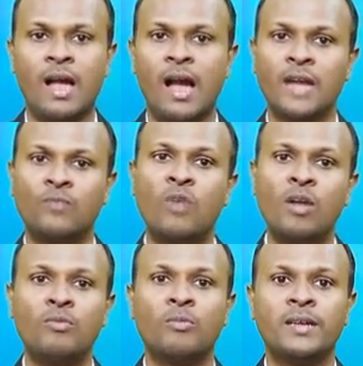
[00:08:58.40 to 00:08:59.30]
At
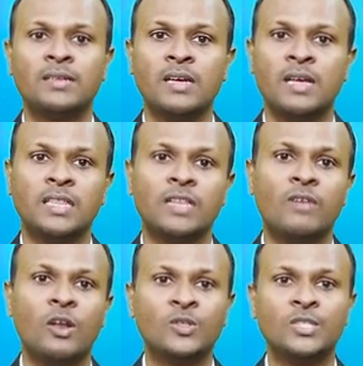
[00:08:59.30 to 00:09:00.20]
one moment, the
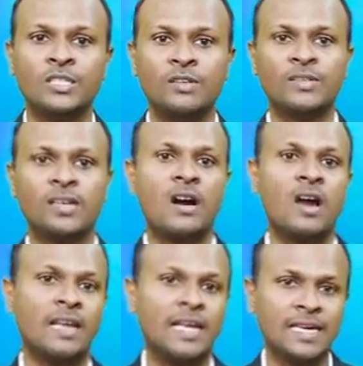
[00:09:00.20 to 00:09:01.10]
velocity of the
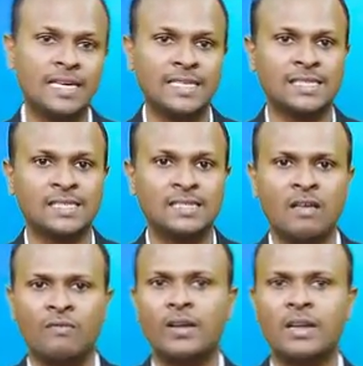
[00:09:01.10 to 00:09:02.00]
car increases,
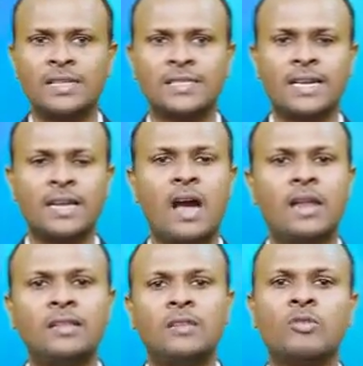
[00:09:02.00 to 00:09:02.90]
whereas at
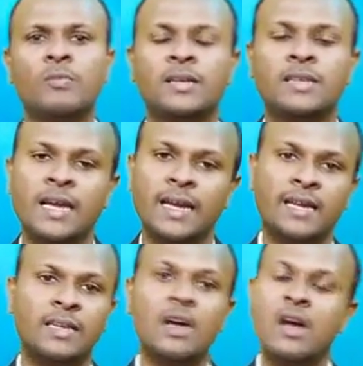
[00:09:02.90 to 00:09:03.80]
another moment it